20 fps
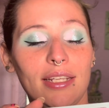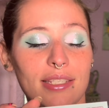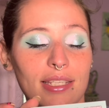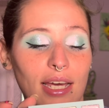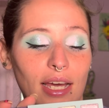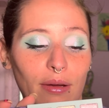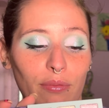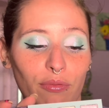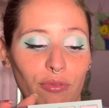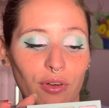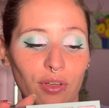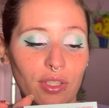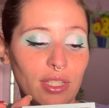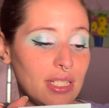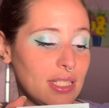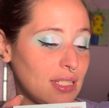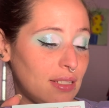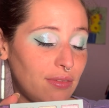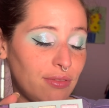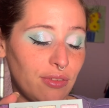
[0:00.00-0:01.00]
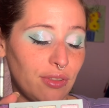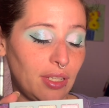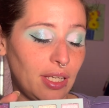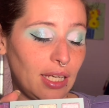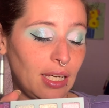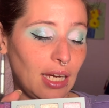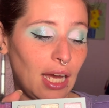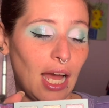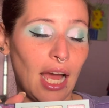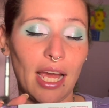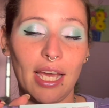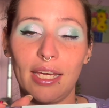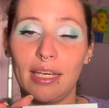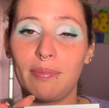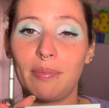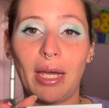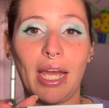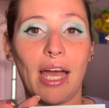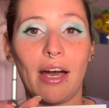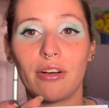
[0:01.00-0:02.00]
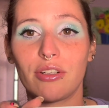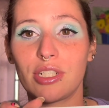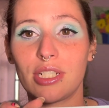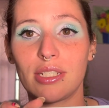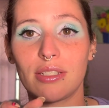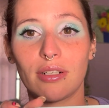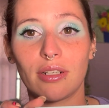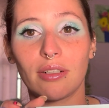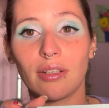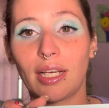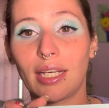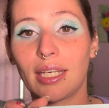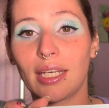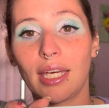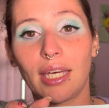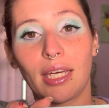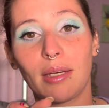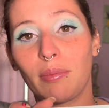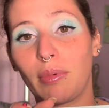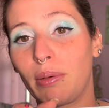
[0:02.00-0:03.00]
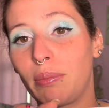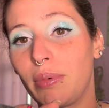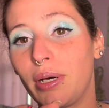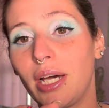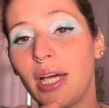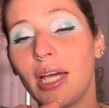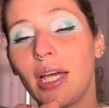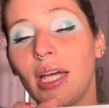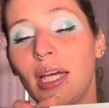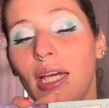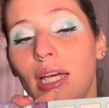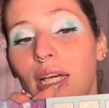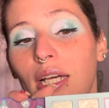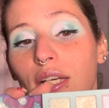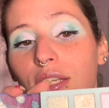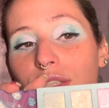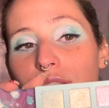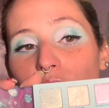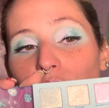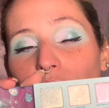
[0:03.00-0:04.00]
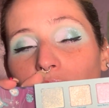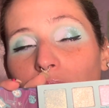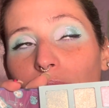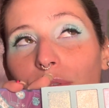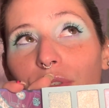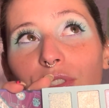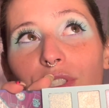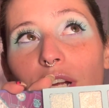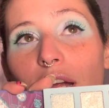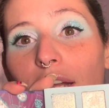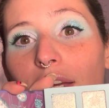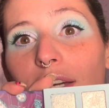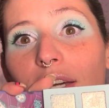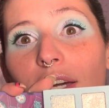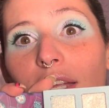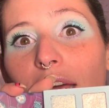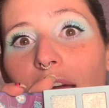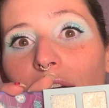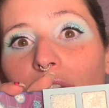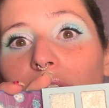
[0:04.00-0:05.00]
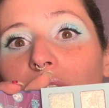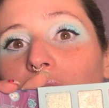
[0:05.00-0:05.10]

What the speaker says: of time for the sniffling. My allergies are like kicking my butt, so I will try to cut out